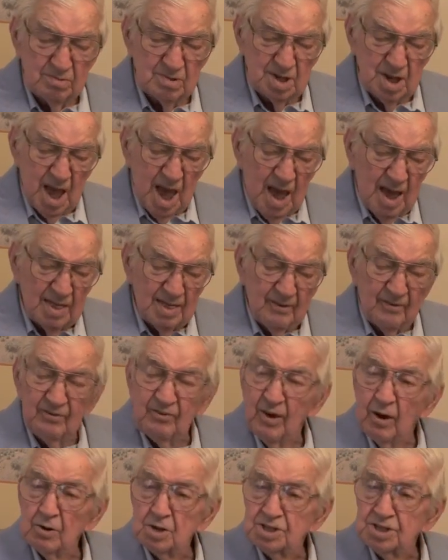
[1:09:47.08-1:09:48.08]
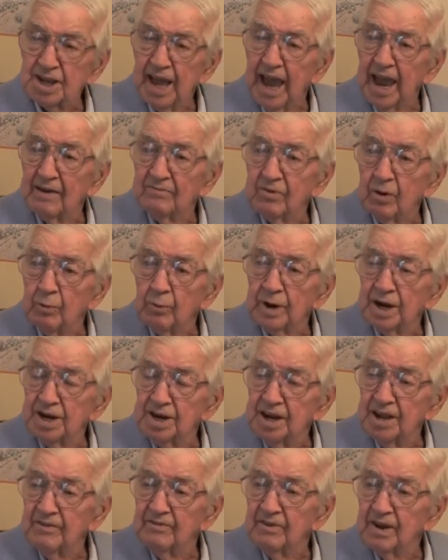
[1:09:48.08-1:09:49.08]
was the 1st Cavalry
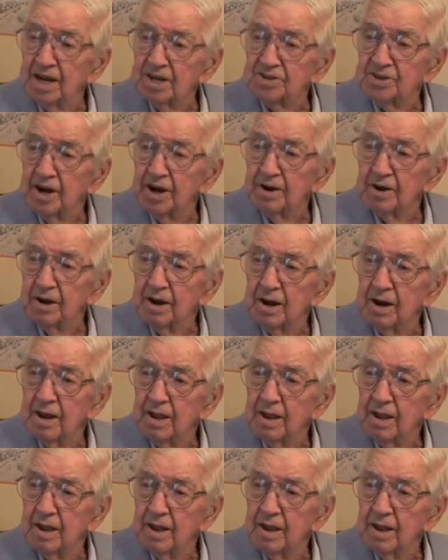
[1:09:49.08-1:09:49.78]
Division,